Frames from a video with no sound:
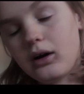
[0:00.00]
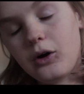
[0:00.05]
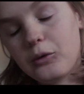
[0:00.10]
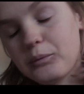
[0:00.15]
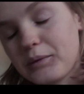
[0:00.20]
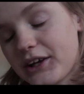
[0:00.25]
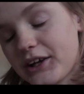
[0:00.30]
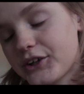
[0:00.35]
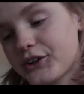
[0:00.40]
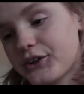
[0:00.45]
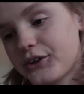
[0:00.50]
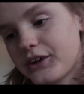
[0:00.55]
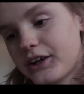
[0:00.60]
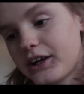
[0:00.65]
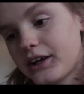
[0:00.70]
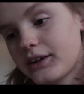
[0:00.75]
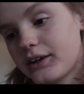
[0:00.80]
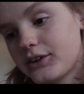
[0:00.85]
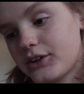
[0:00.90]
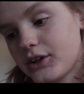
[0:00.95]
probably while
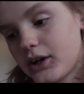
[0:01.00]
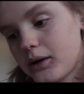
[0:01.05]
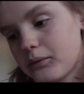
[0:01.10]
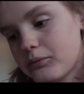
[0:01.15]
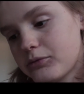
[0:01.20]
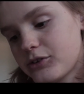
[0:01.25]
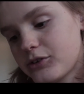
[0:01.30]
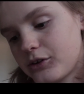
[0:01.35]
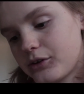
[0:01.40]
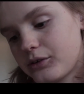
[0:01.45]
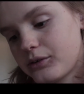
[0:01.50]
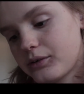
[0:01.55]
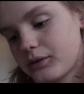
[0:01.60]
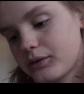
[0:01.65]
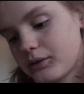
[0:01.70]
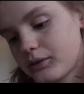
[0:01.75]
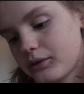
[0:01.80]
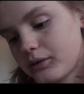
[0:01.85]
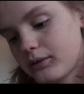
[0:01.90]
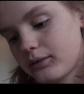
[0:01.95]
watching a movie or something,
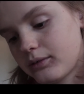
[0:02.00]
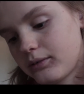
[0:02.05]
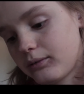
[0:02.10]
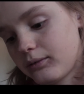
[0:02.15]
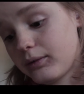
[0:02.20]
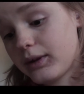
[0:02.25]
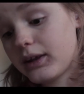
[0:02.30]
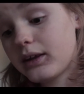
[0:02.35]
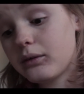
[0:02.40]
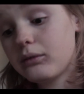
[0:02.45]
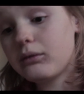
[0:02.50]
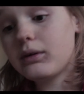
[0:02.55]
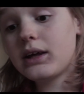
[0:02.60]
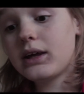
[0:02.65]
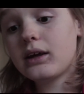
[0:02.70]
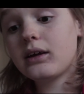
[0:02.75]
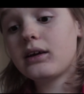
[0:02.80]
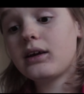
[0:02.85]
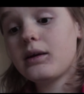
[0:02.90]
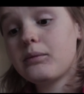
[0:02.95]
and it
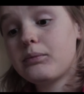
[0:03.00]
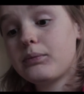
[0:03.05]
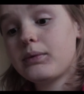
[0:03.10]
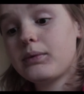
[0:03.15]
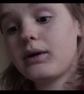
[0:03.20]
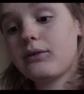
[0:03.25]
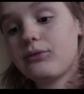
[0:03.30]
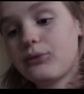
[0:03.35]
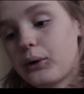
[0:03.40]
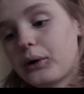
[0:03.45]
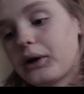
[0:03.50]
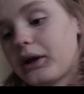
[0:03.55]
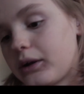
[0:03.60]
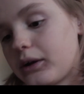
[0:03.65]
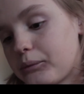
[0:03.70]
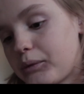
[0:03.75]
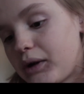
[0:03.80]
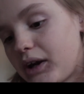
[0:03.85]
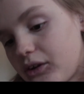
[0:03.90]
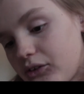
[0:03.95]
bruised my
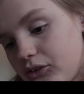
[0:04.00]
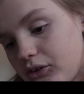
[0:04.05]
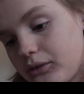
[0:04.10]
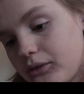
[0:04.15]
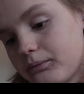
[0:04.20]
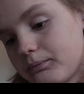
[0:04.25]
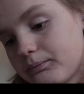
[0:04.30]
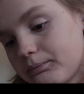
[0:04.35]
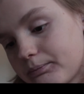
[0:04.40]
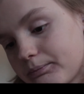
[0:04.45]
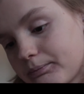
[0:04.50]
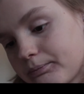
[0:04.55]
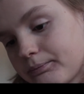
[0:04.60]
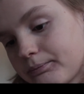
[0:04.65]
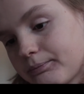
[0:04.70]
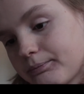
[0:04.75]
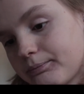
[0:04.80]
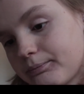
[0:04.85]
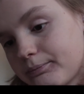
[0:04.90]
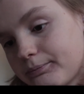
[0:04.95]
entire, like a
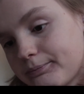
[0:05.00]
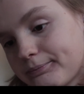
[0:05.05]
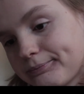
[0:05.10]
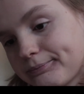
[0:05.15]
ring around